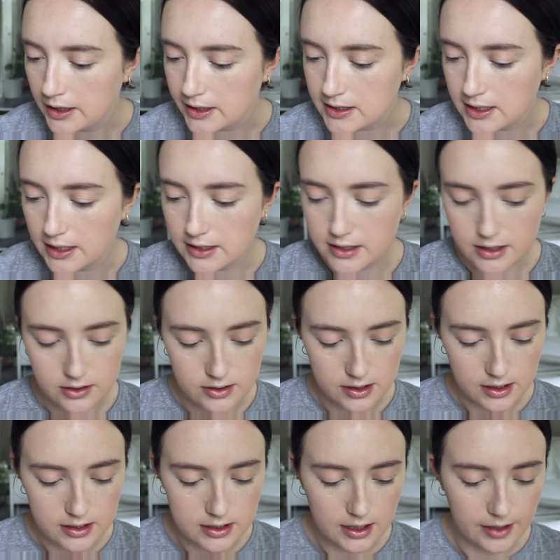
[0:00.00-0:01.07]
excited to use
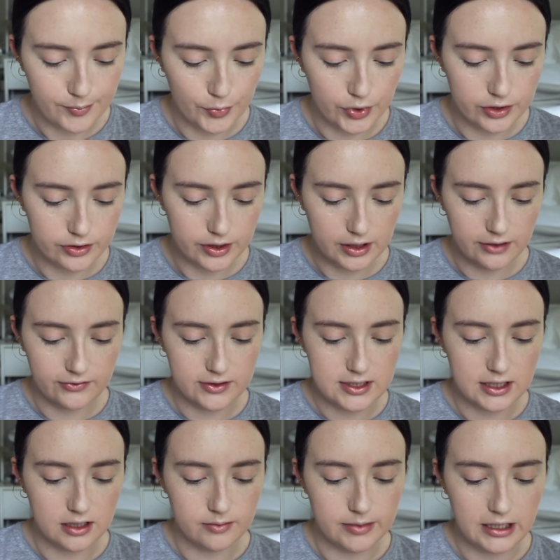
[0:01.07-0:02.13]
this. I'm wondering if it's
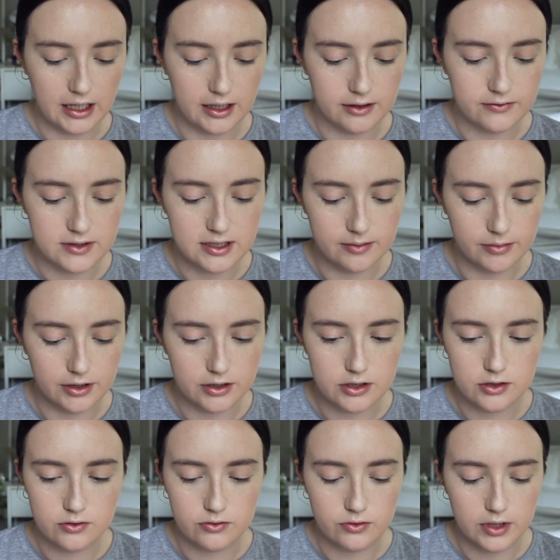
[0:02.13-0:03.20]
going to be kind of similar
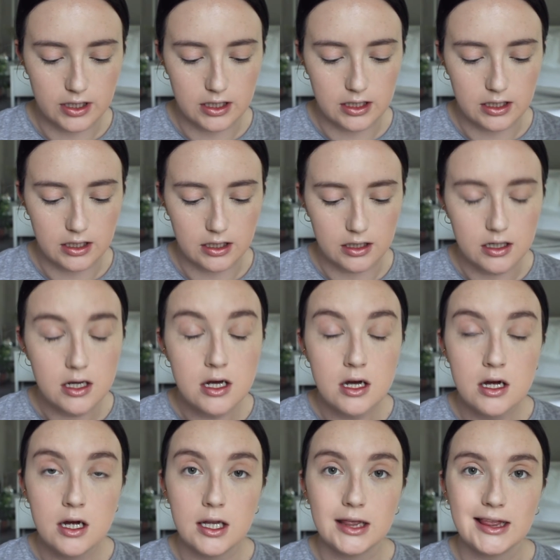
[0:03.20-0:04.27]
to the
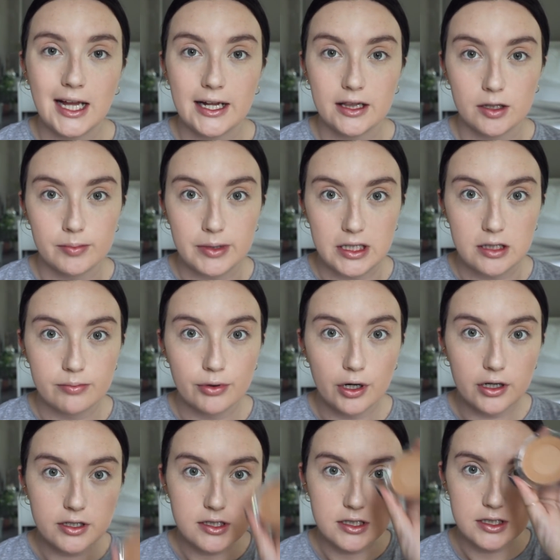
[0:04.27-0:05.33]
Lila B
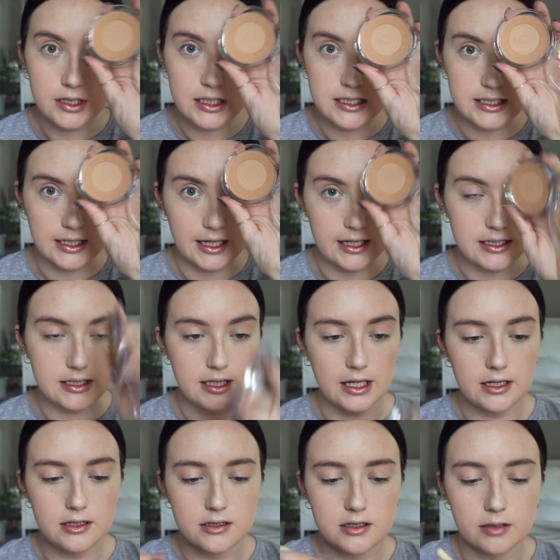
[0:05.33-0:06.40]
bronzer, because it has
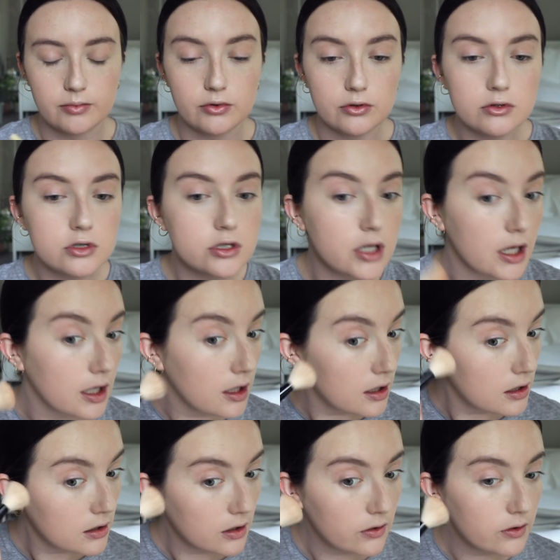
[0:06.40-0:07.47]
that double
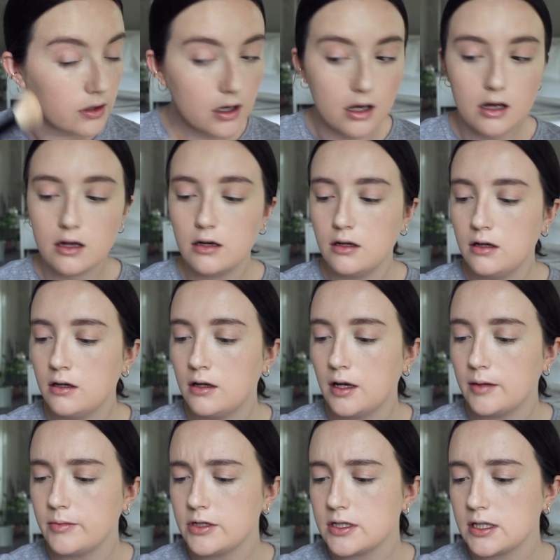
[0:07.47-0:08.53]
shade going on.
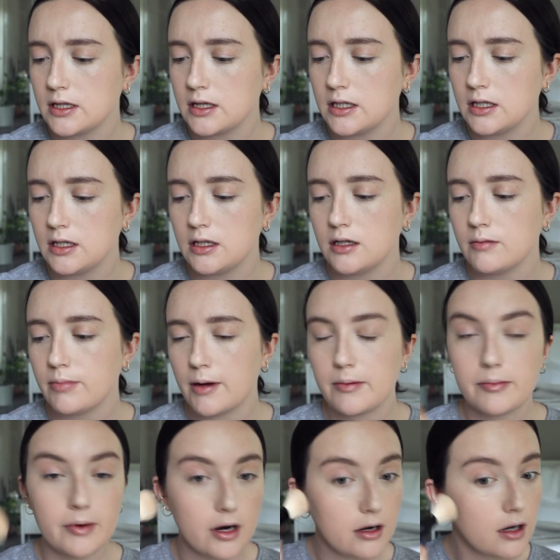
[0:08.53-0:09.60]
I'm using the
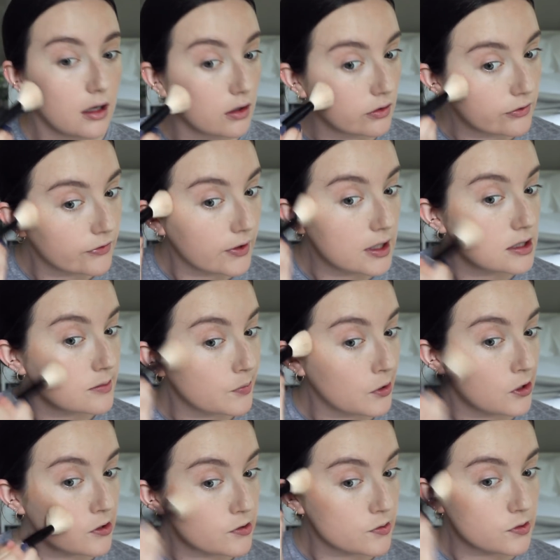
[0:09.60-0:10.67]
Bobbi Brown Angled Face
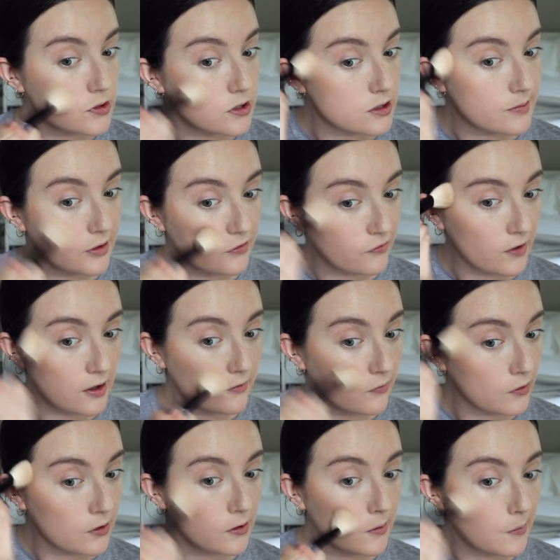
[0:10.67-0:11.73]
Brush, which is my
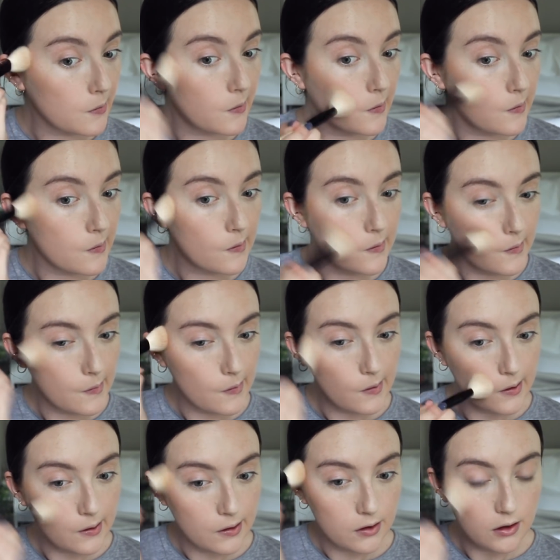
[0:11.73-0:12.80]
favorite
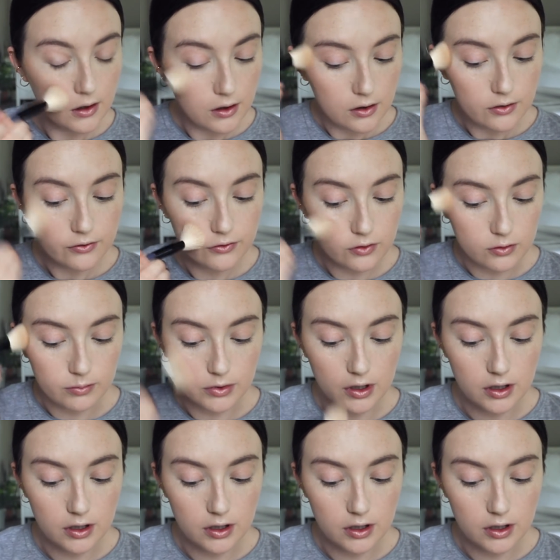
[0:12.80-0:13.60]
for